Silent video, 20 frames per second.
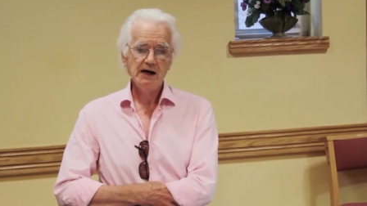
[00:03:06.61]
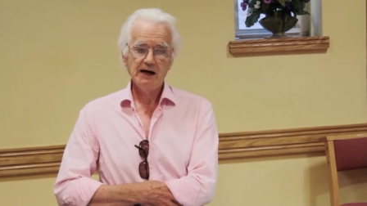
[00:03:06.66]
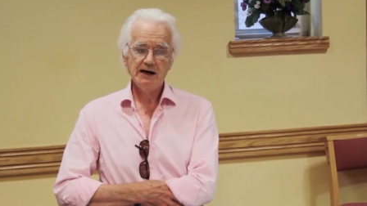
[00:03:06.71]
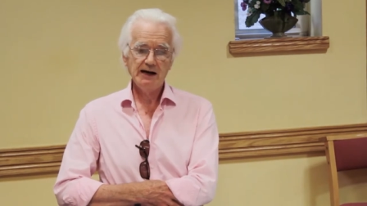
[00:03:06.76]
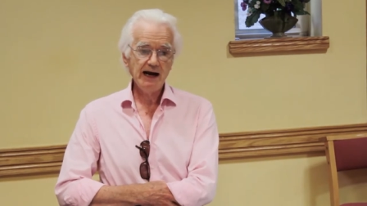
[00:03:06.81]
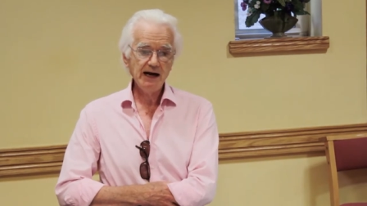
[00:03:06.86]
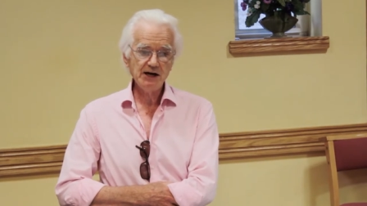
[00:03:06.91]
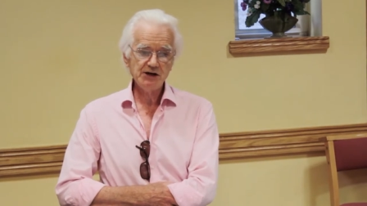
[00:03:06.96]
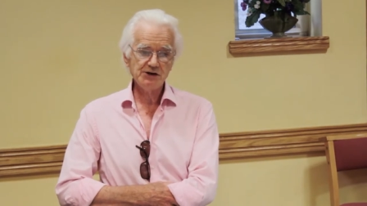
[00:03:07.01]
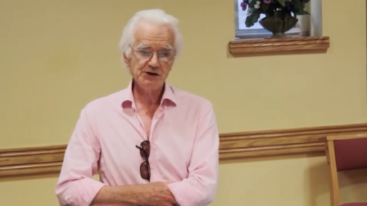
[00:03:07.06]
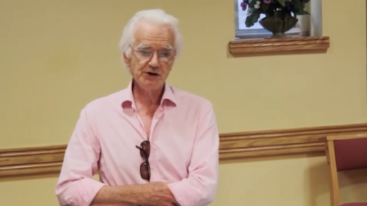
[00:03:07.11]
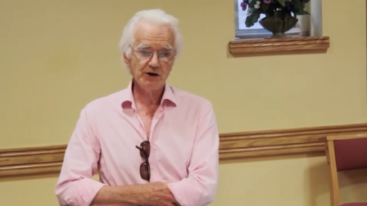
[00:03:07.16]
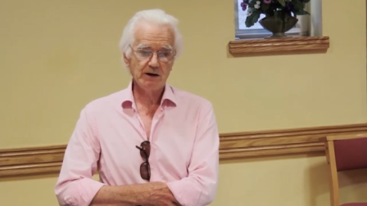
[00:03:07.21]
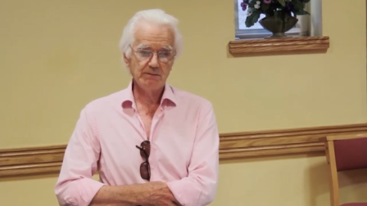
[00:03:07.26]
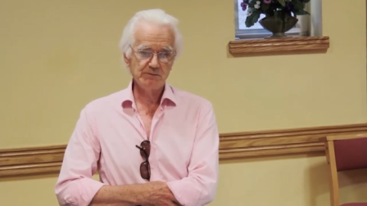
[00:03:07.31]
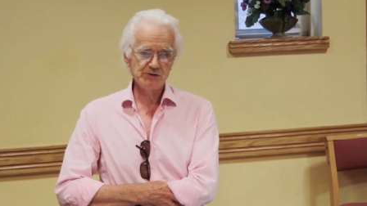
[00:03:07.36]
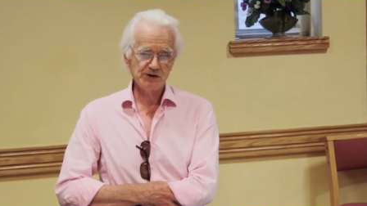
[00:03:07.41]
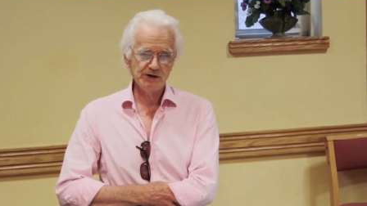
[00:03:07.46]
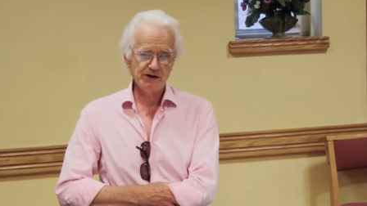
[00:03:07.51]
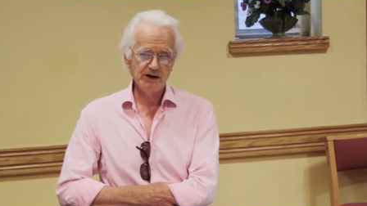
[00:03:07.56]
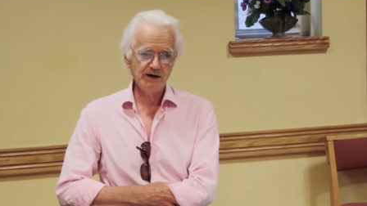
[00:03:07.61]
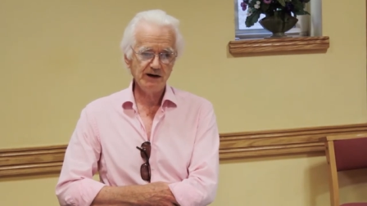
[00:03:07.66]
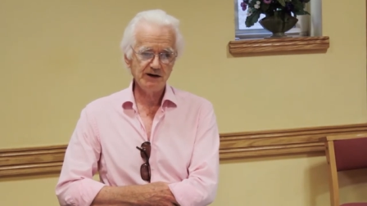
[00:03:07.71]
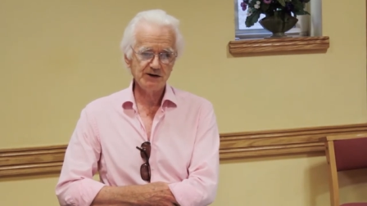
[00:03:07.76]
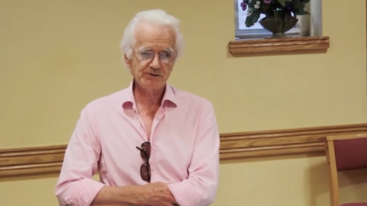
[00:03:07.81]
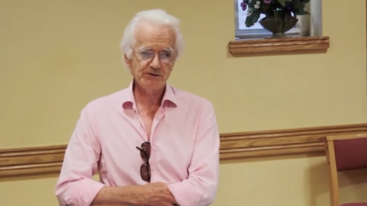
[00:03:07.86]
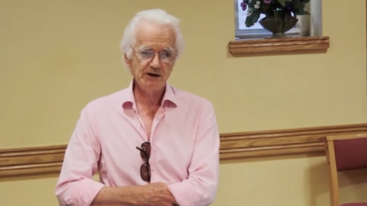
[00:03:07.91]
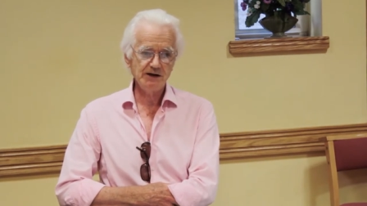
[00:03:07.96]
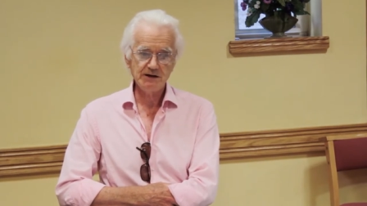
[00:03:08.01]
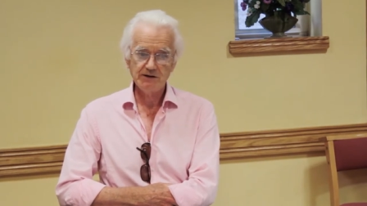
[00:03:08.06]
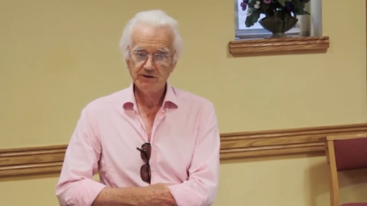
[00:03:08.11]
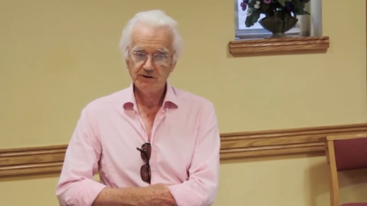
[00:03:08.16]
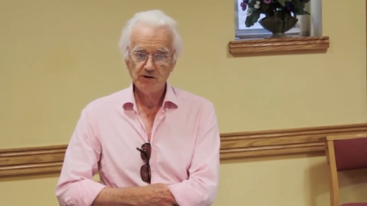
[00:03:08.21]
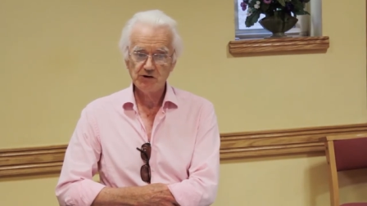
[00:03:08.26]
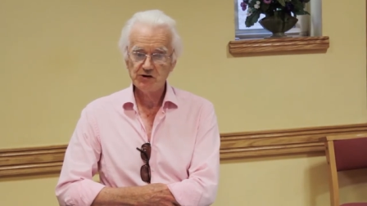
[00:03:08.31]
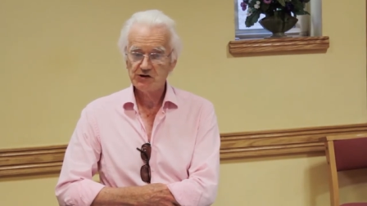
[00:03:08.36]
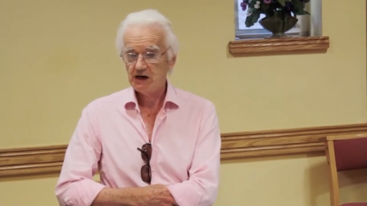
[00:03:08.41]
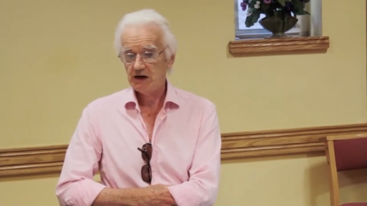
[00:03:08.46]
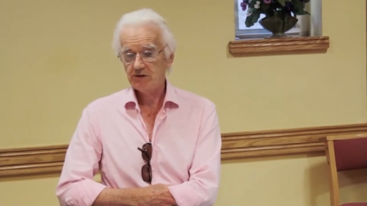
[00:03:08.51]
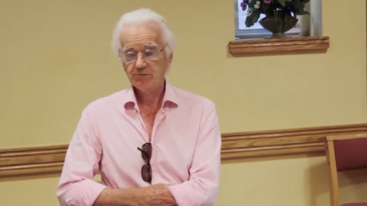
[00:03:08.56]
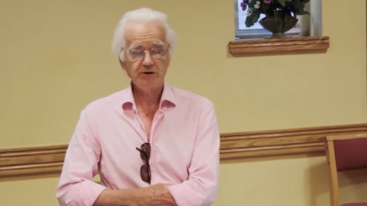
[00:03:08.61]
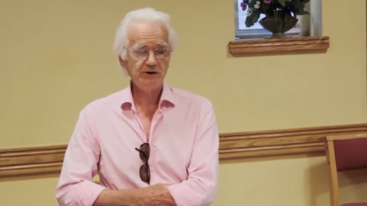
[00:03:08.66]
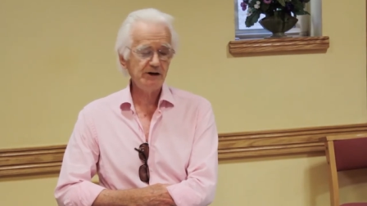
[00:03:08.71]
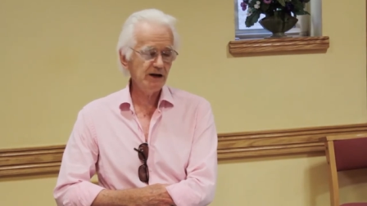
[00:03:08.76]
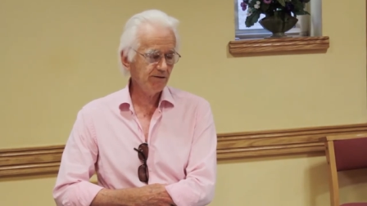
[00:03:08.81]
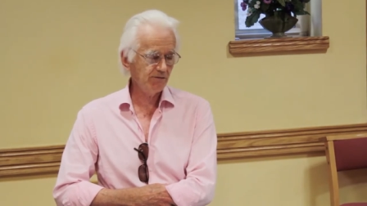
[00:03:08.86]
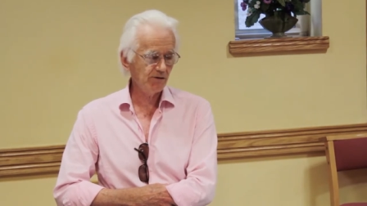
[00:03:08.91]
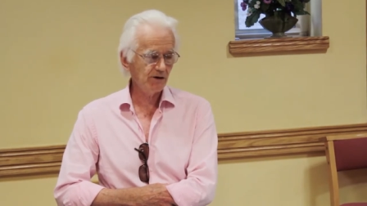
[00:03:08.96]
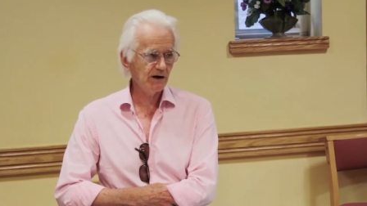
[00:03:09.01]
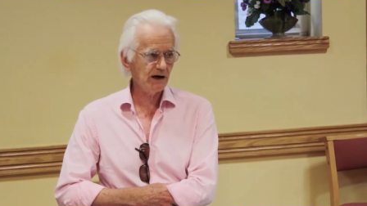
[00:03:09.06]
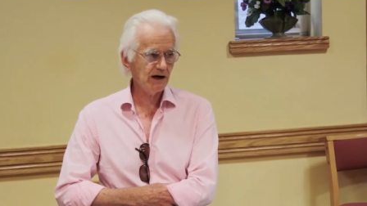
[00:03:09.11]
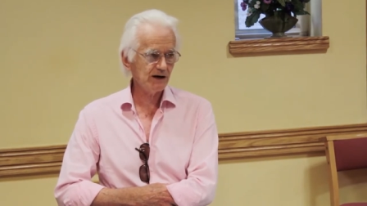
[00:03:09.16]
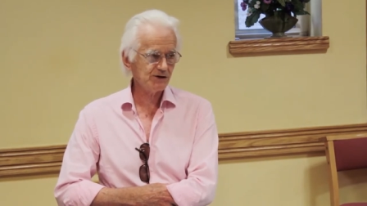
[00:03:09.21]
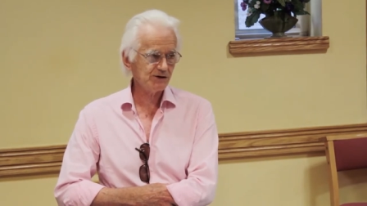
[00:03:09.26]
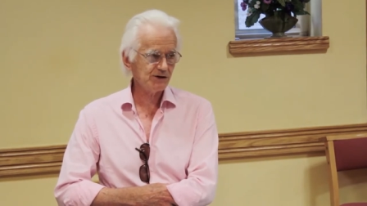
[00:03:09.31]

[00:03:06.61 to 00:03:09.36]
And Anthony Hobson, in his great enthusiasm, never